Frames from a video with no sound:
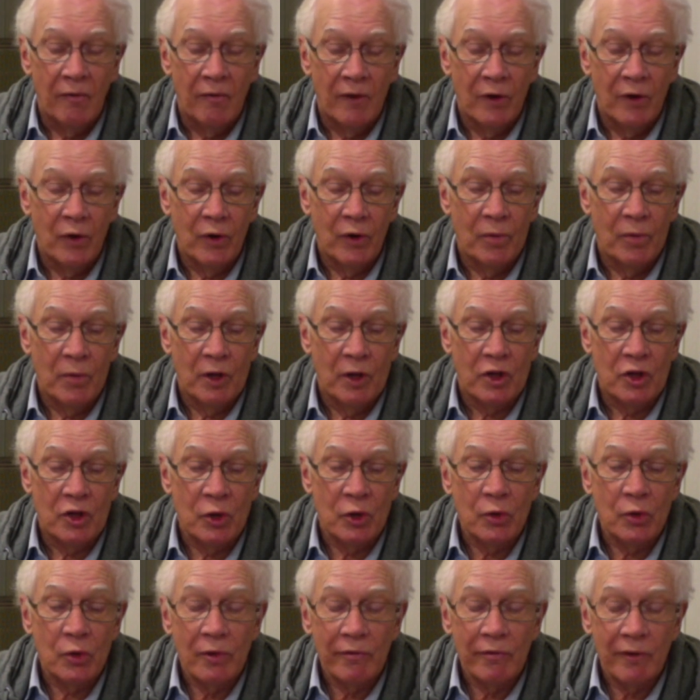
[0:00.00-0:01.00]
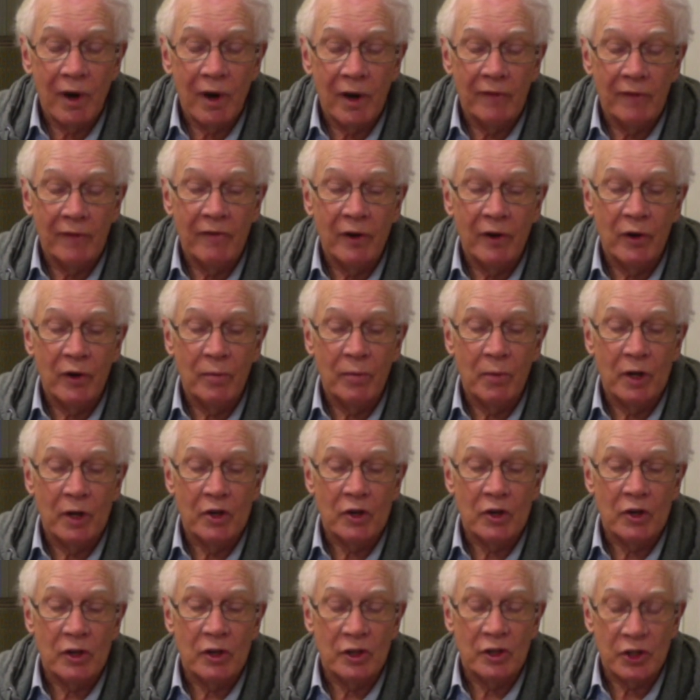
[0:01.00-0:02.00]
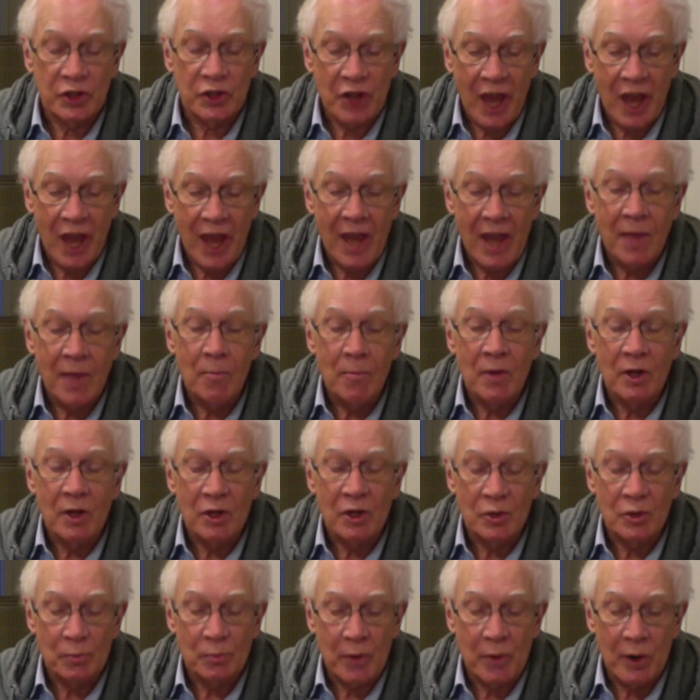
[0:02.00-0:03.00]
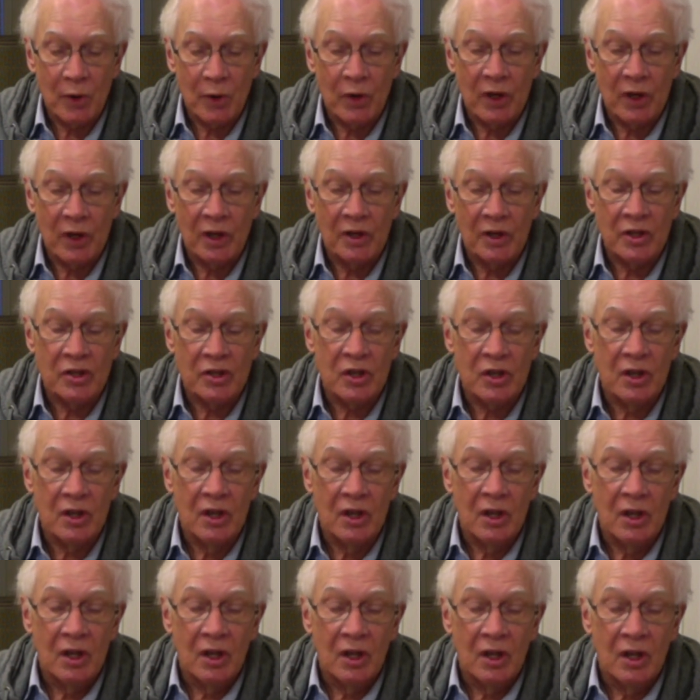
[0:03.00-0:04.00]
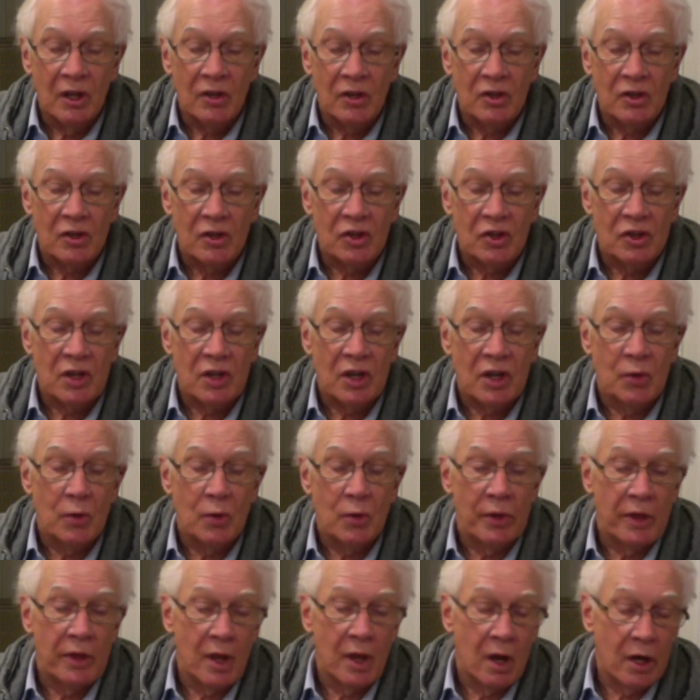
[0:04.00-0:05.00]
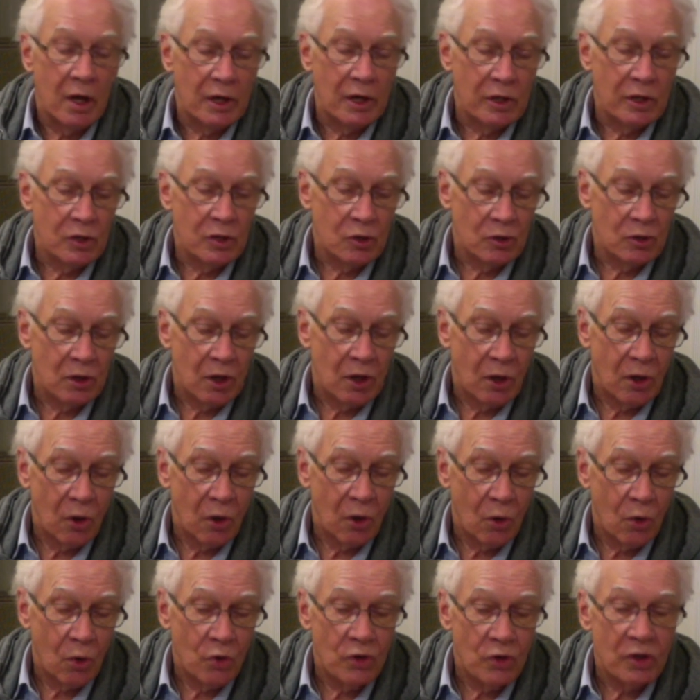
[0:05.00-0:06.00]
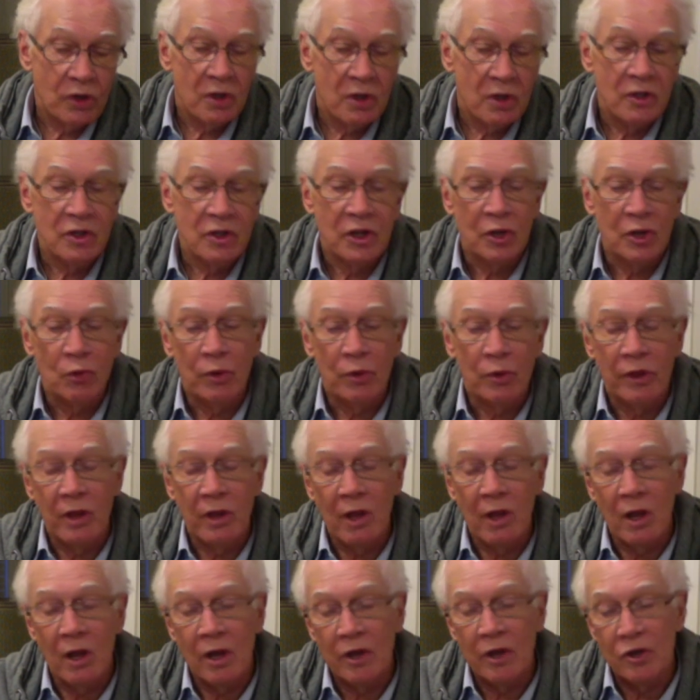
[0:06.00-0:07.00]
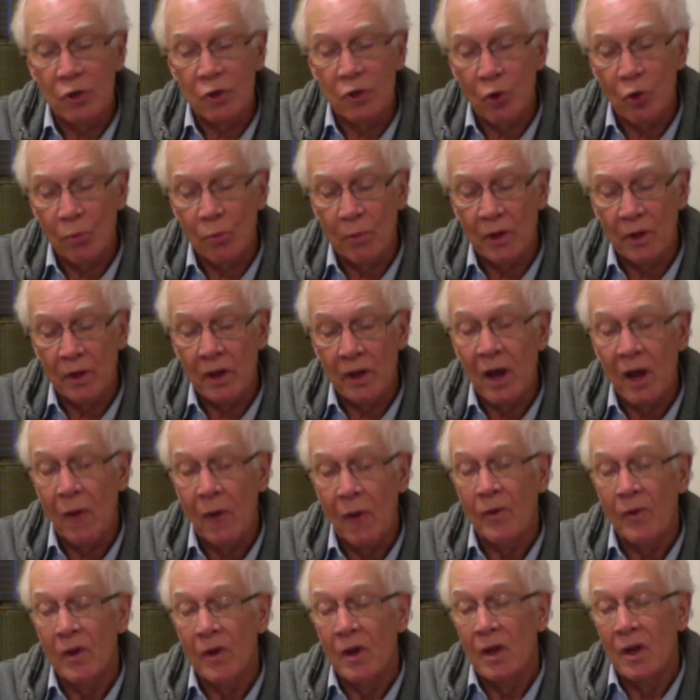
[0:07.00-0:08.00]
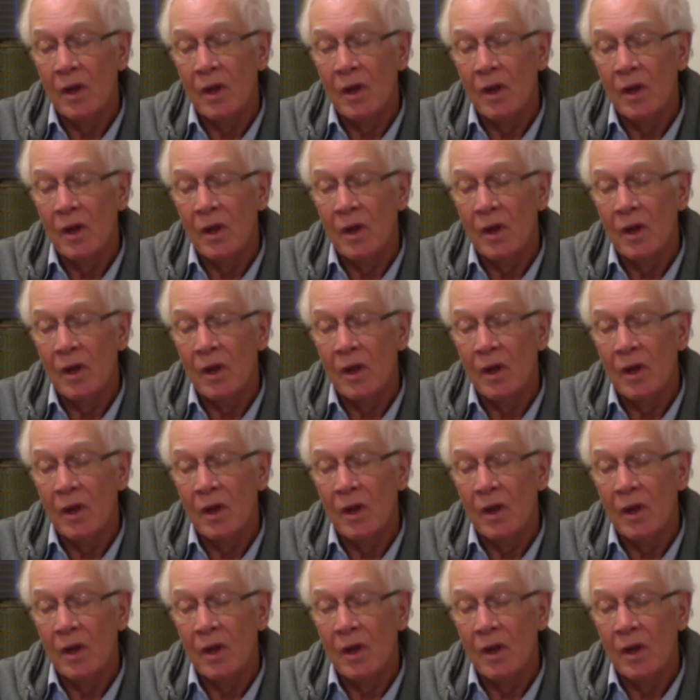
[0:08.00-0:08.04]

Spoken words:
very much unified, very much the same experience, seeing with the eyes closed and seeing with the eyes open. Now,